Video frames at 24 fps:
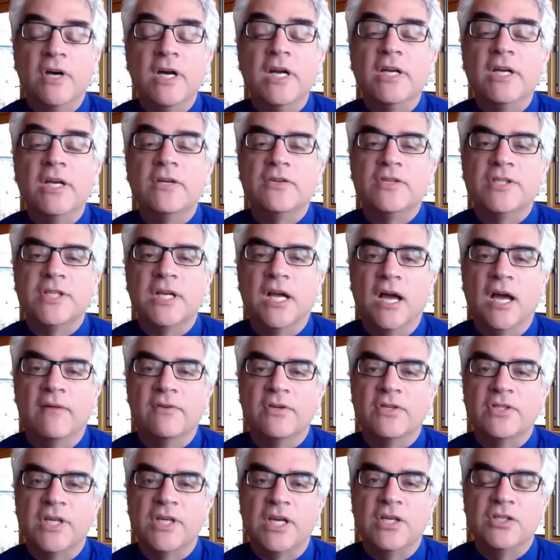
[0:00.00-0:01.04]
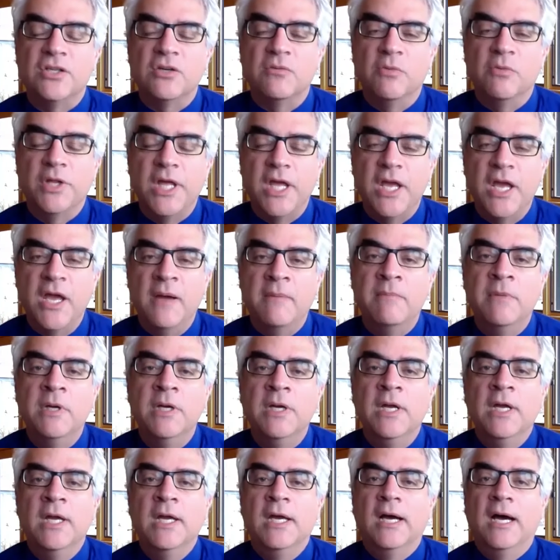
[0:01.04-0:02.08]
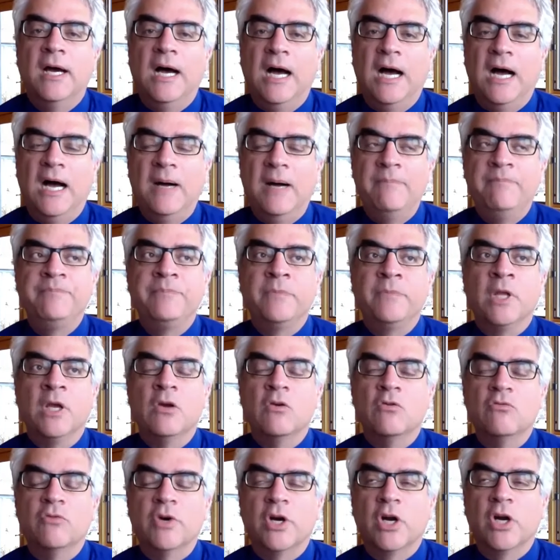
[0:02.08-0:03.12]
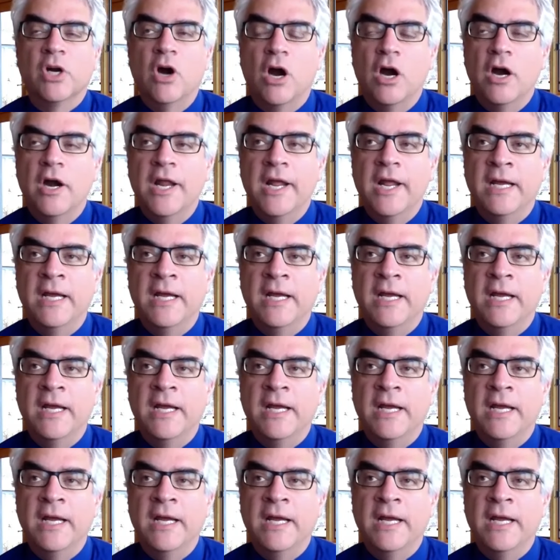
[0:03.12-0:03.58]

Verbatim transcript: interesting conversation with him um, regarding